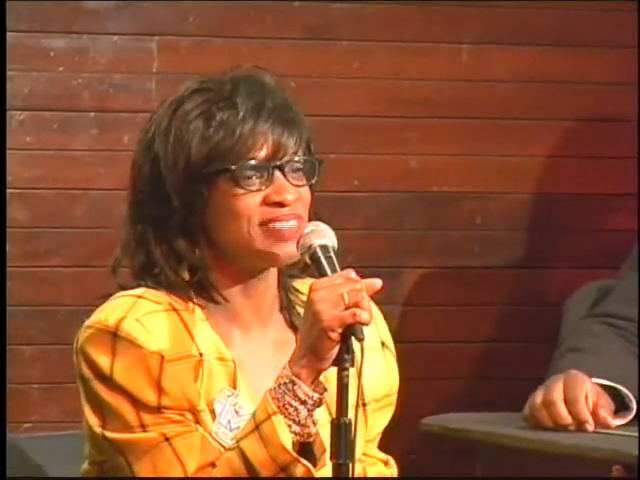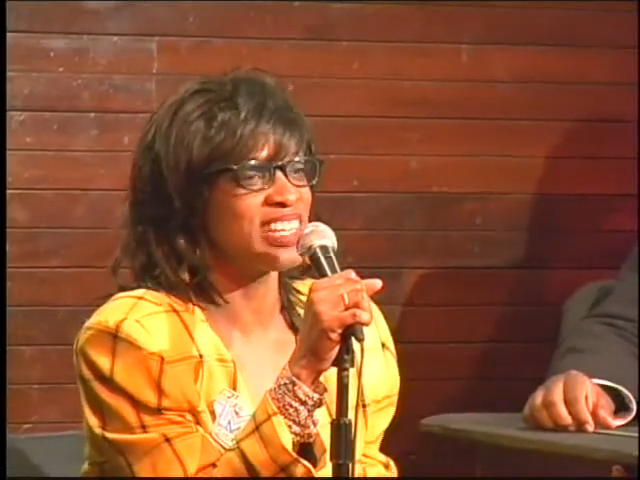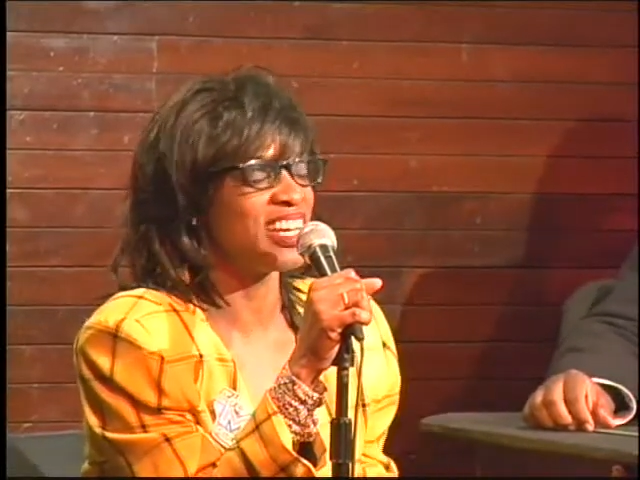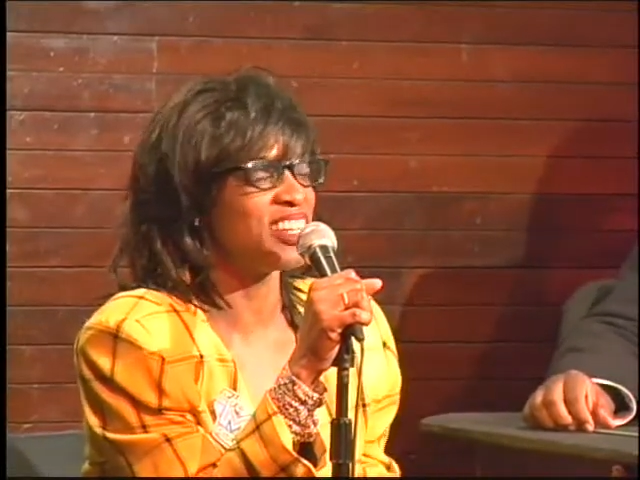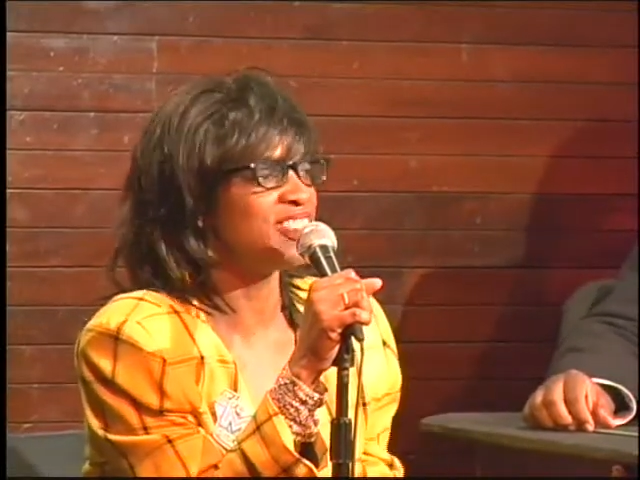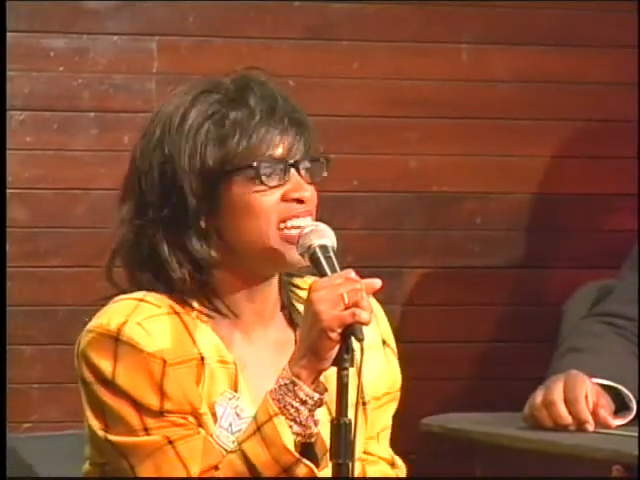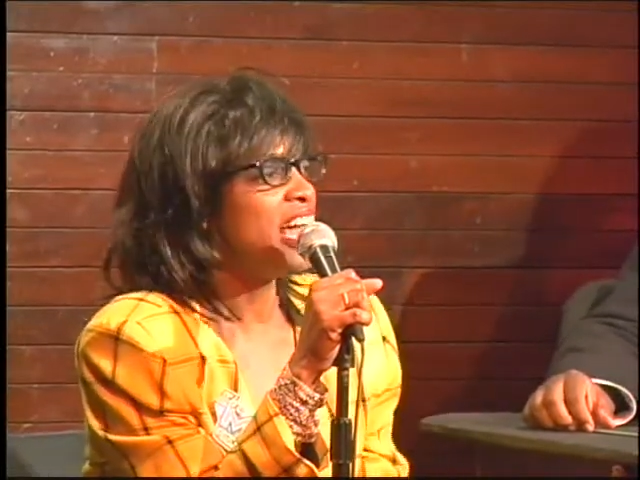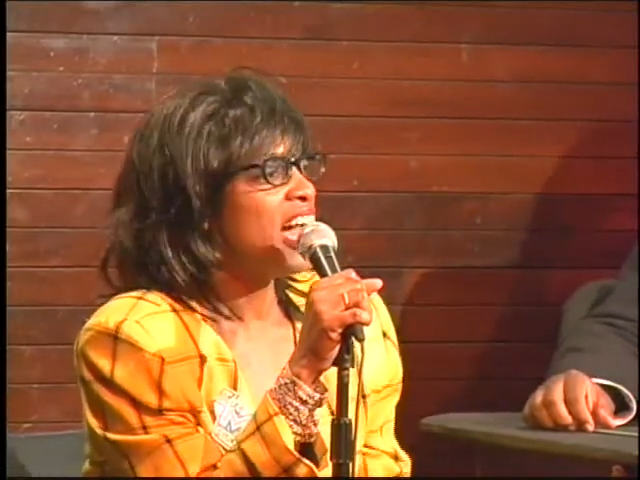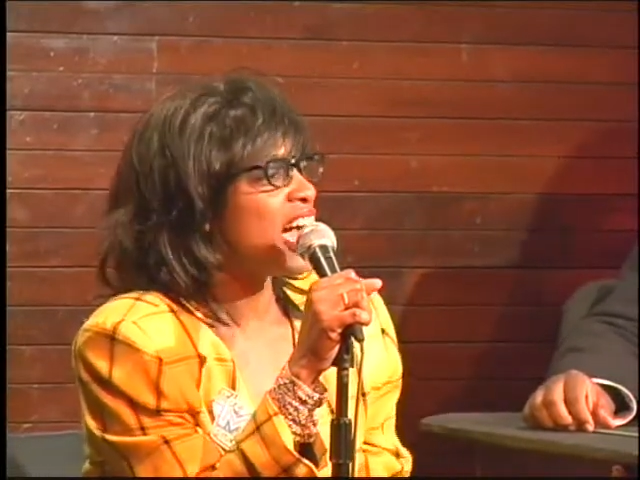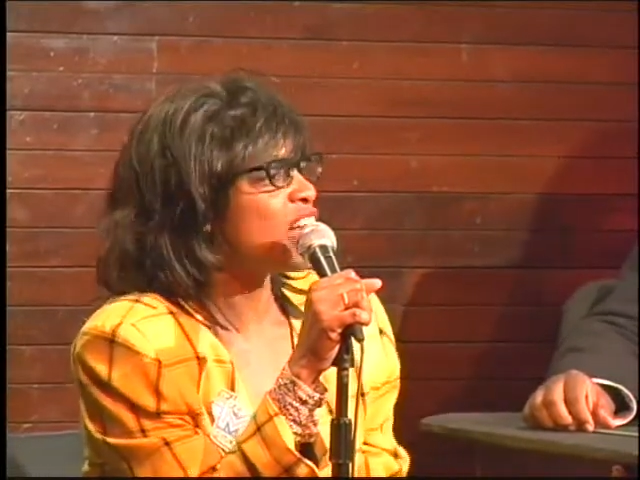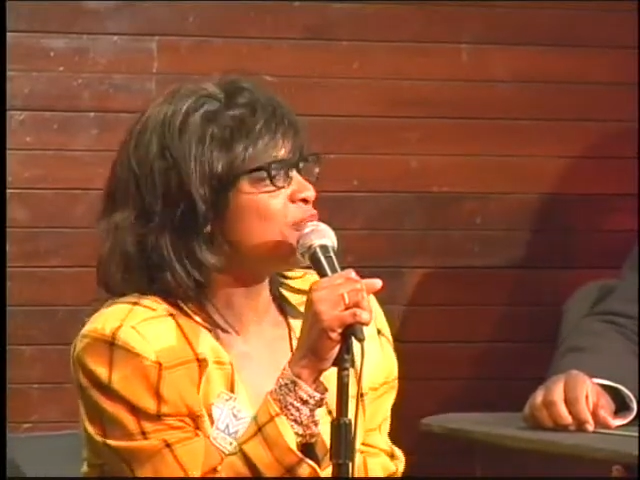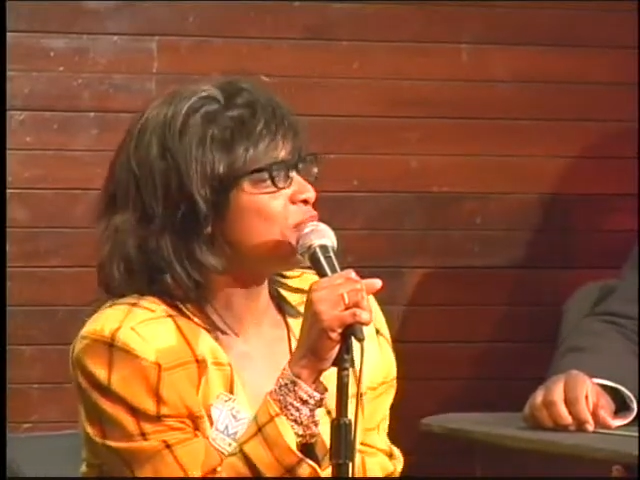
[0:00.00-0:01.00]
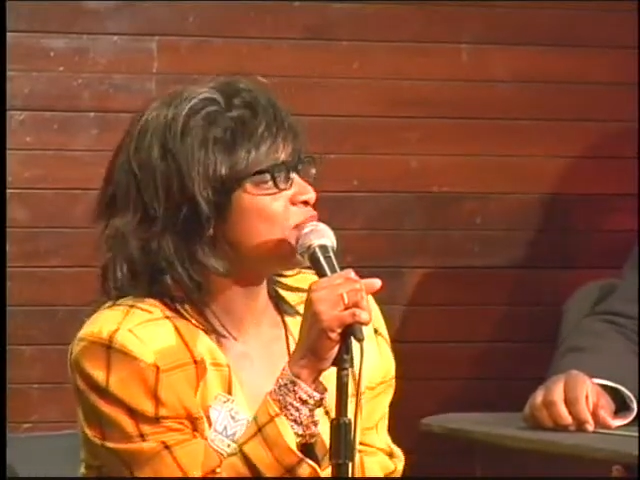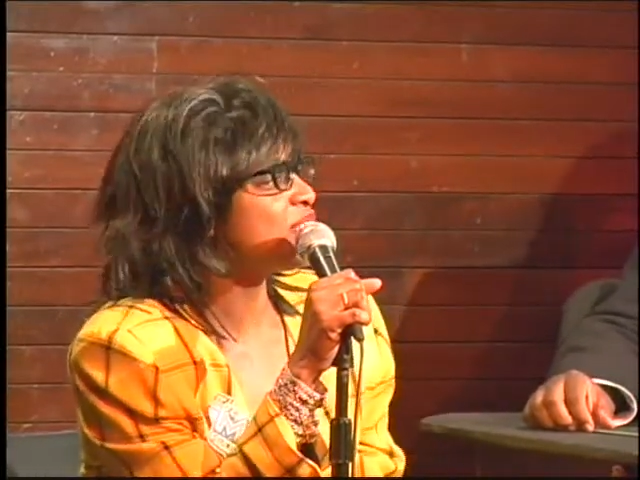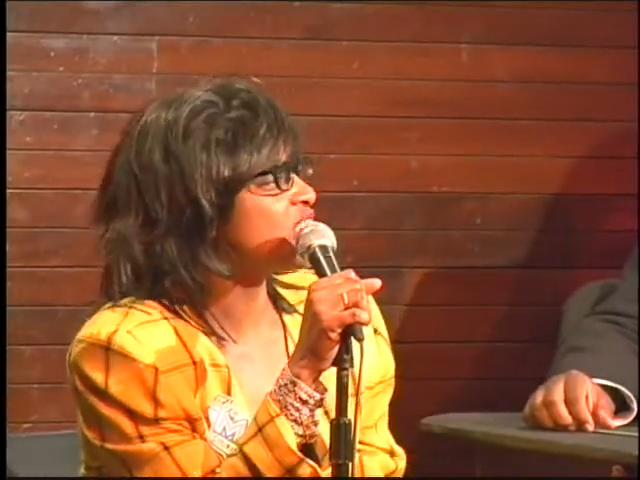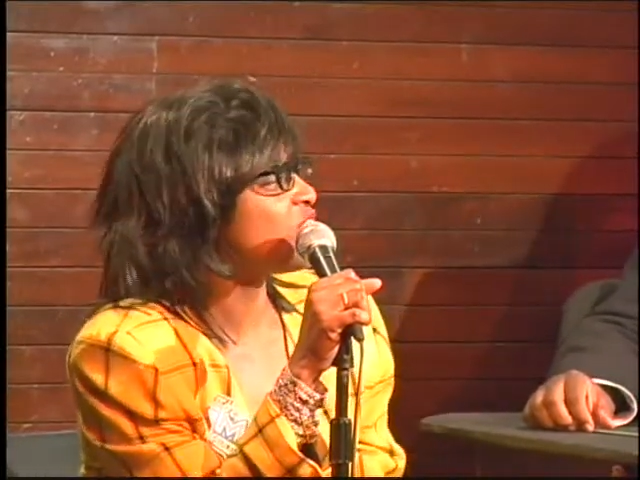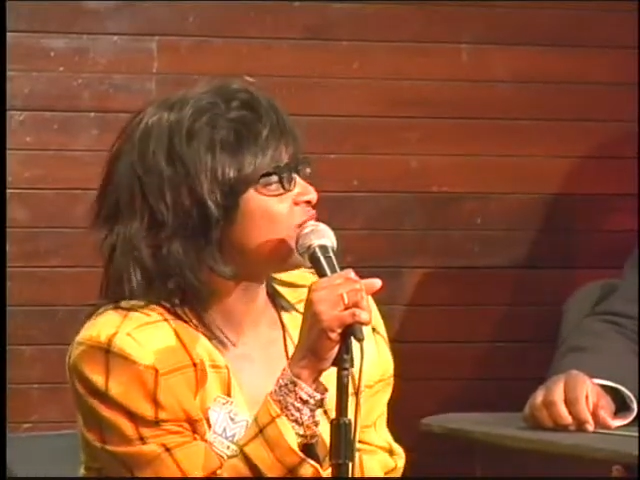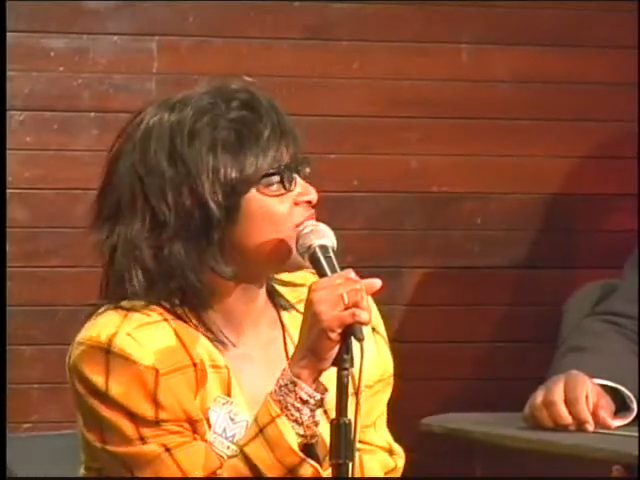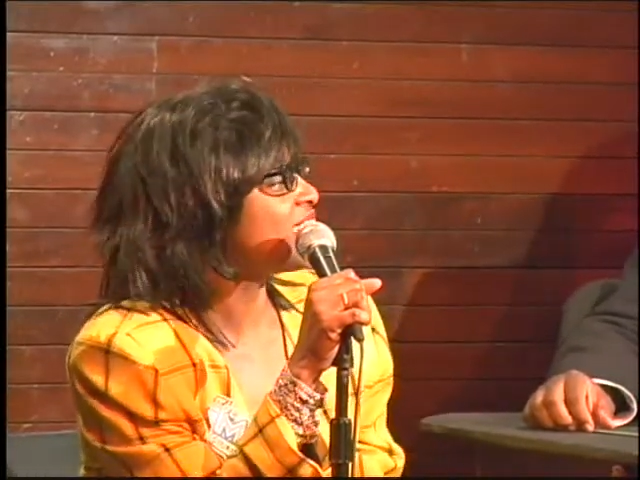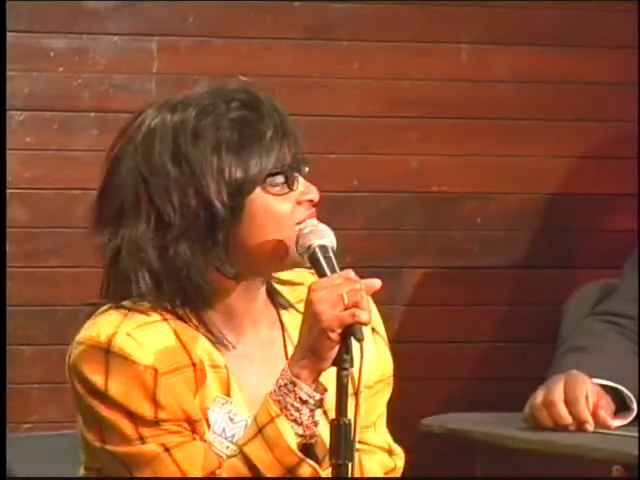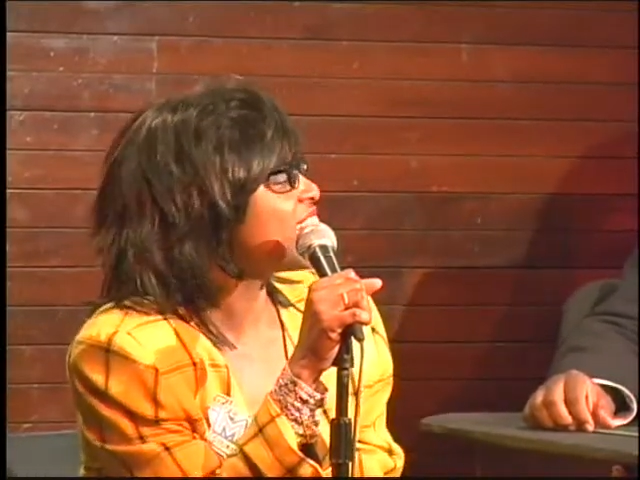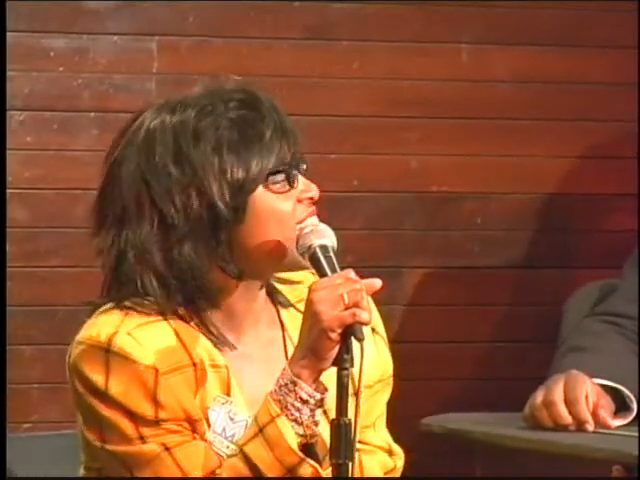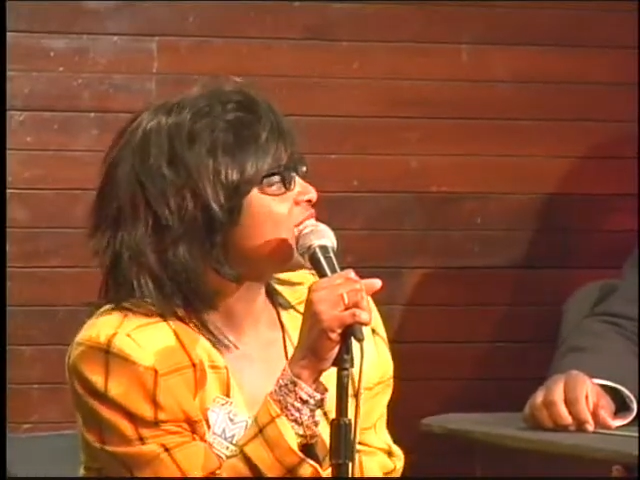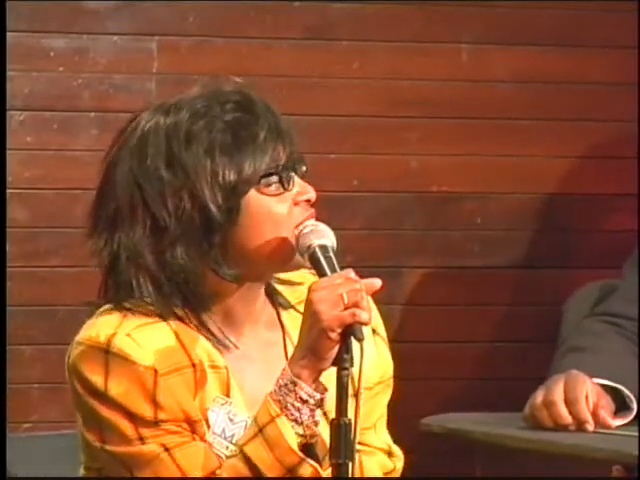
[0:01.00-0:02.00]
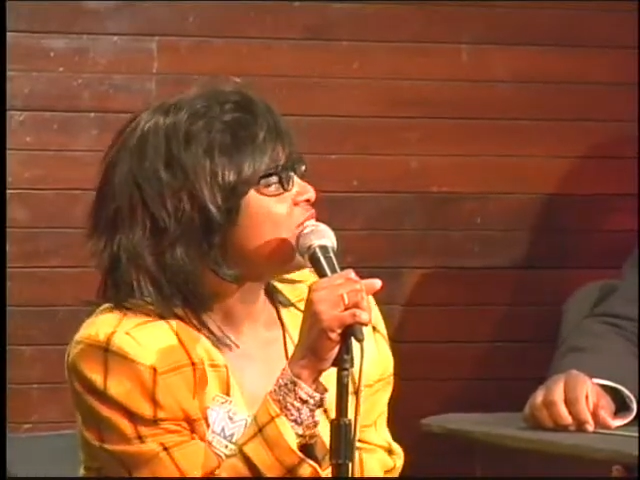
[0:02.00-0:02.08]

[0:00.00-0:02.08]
No. I remember Dale Van Dyke.